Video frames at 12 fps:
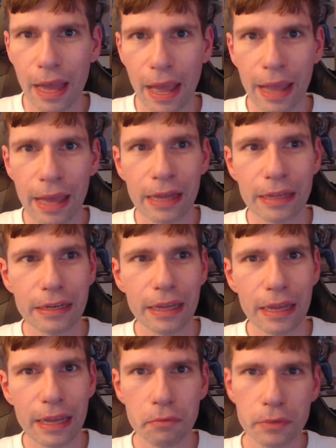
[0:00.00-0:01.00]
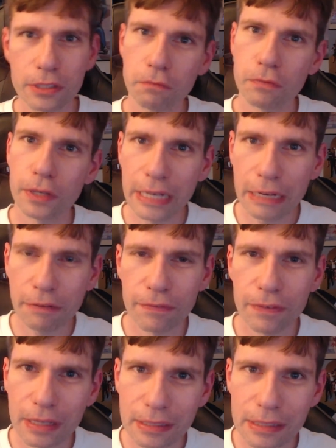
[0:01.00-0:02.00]
And it was a really
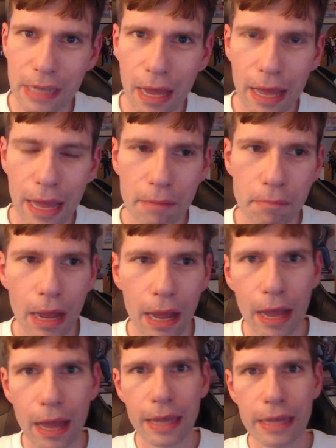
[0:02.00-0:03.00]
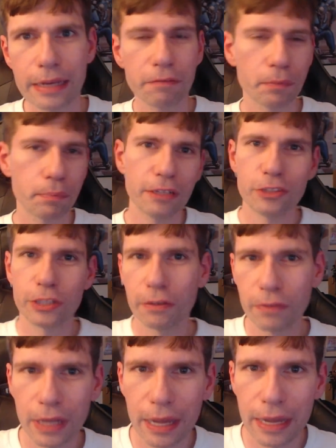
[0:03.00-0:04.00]
fun time. I never played
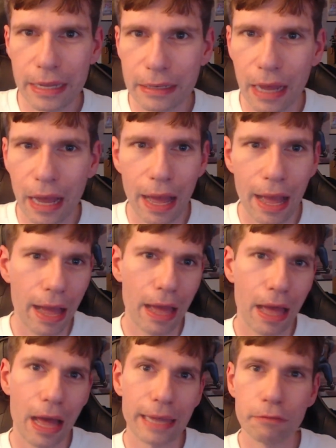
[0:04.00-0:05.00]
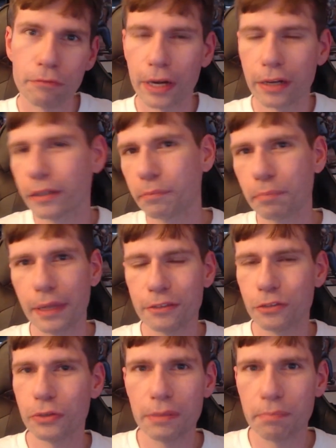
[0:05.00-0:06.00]
Shovel Knight. I rarely play
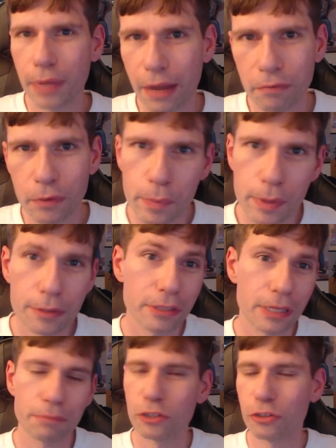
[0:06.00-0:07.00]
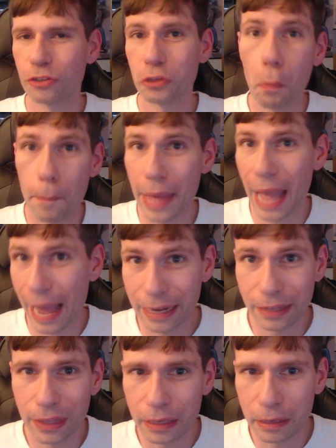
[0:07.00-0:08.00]
2D platformers. I'm just so bad
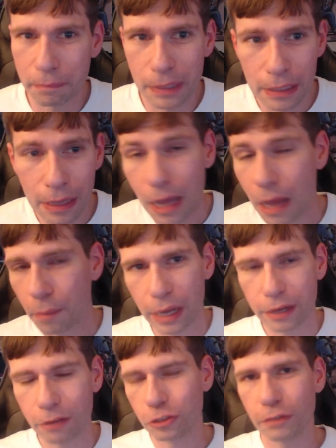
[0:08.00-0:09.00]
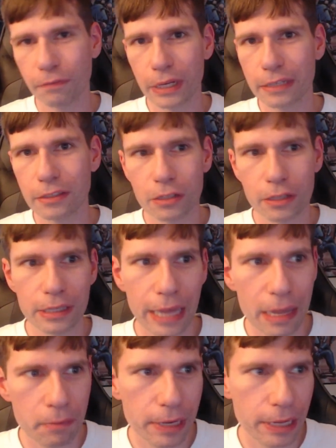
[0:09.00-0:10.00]
at them. But I know Shovel Knight's a good
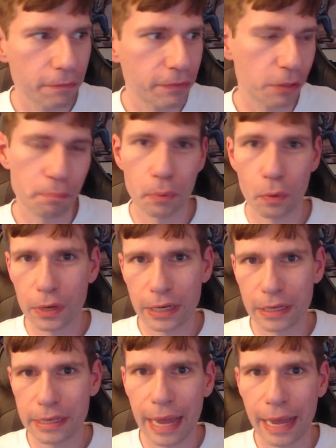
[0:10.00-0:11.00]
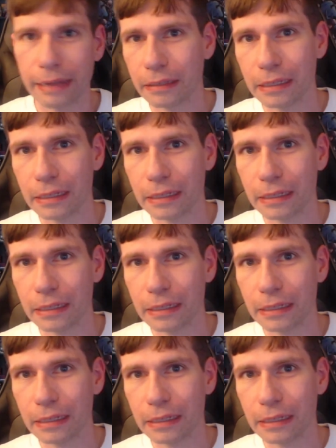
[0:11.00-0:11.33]
game, and they've supported that